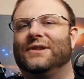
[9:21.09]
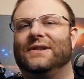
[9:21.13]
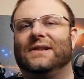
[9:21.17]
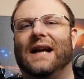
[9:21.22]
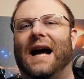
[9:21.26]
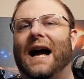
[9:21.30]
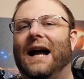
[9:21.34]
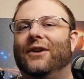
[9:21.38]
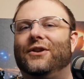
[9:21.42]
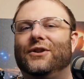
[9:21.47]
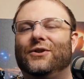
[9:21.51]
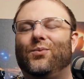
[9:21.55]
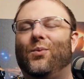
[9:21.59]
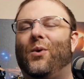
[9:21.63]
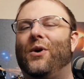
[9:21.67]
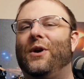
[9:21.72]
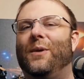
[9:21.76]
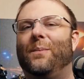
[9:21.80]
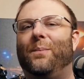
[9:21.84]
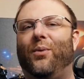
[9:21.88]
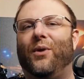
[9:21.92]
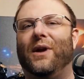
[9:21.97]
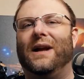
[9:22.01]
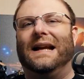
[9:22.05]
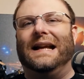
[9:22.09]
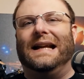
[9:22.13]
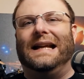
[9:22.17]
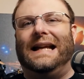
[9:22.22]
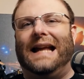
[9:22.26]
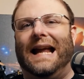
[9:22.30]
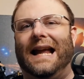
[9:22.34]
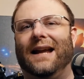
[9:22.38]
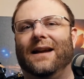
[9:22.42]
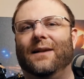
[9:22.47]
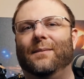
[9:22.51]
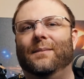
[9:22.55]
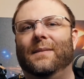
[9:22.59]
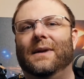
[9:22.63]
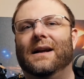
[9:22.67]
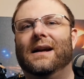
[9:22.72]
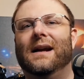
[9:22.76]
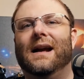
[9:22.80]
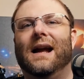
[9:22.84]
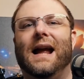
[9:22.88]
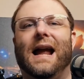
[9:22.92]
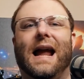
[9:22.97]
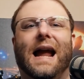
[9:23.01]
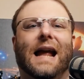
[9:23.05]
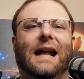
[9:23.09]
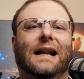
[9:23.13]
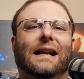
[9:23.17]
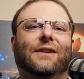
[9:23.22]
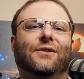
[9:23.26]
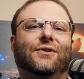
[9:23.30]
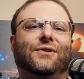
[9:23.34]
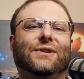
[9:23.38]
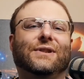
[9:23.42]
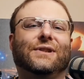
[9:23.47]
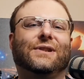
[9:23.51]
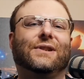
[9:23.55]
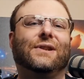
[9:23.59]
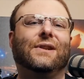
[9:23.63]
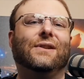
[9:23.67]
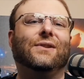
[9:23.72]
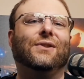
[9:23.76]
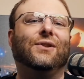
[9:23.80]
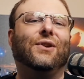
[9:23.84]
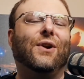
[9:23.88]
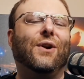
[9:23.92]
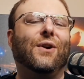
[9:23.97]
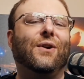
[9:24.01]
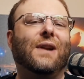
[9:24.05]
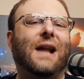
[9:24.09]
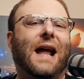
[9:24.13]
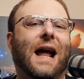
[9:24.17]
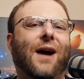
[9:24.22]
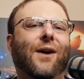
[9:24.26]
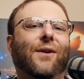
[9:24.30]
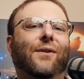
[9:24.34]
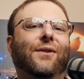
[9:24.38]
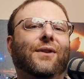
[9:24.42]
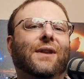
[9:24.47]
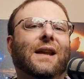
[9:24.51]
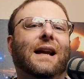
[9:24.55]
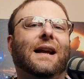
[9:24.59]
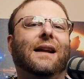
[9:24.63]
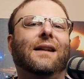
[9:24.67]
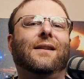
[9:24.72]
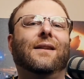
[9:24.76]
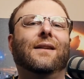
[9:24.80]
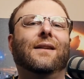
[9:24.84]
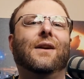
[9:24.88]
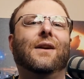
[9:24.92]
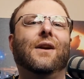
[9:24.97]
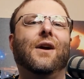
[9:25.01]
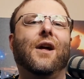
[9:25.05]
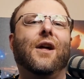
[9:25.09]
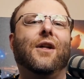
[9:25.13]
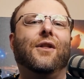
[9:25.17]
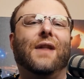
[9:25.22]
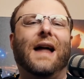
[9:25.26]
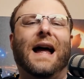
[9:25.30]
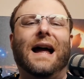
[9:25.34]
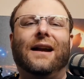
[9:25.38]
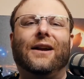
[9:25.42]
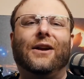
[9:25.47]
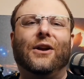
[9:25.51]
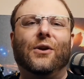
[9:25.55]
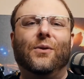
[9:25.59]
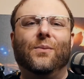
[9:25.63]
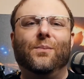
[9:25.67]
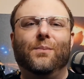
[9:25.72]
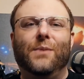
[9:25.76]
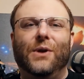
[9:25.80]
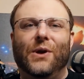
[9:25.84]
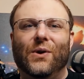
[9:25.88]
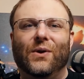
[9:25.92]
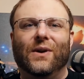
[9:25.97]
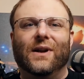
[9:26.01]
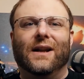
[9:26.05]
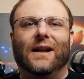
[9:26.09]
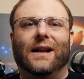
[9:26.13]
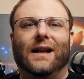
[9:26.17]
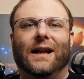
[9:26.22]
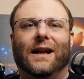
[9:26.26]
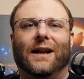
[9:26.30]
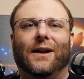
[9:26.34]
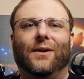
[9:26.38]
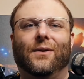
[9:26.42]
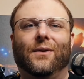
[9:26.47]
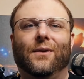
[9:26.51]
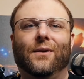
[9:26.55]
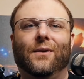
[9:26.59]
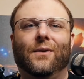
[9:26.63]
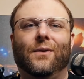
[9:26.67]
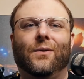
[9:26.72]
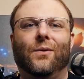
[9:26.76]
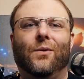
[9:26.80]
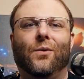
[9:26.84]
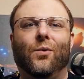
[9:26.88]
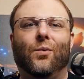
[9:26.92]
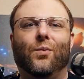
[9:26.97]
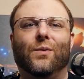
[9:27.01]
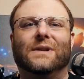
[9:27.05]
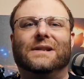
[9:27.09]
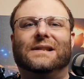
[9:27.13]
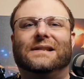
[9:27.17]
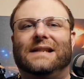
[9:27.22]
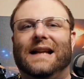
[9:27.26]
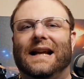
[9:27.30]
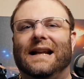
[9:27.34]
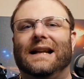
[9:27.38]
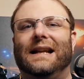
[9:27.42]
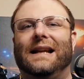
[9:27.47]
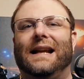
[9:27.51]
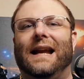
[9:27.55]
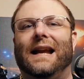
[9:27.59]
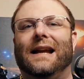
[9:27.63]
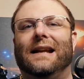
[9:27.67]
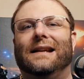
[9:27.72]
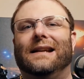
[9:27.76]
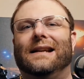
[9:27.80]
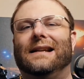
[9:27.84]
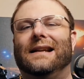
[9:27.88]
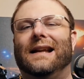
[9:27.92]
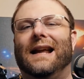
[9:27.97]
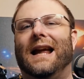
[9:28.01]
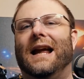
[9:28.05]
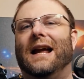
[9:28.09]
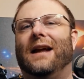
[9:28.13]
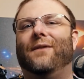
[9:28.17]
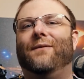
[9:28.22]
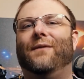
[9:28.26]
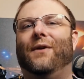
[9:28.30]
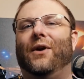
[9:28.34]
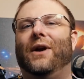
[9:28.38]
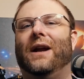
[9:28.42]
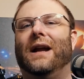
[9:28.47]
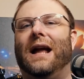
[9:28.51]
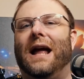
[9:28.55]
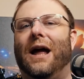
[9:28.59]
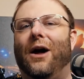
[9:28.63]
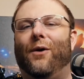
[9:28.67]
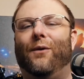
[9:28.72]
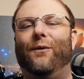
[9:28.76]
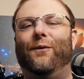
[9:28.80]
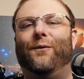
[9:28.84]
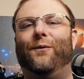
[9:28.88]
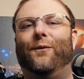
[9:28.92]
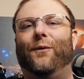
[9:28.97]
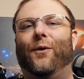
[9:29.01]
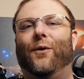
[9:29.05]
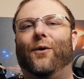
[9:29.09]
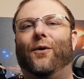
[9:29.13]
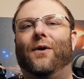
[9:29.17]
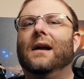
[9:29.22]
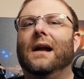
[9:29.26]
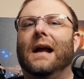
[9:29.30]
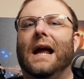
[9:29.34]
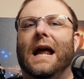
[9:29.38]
I just wanted to play a game, and it just turned out that that community was dedicated and very helpful.